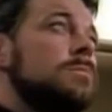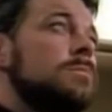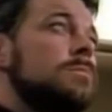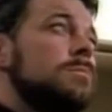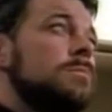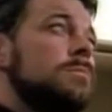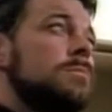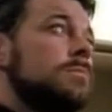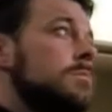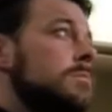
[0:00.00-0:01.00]

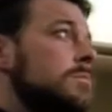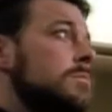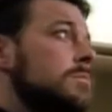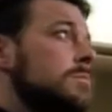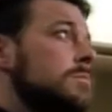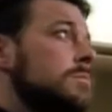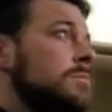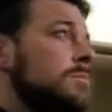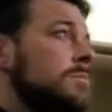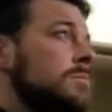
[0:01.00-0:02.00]

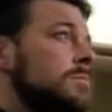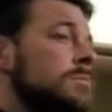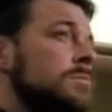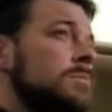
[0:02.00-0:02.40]
(not speaking)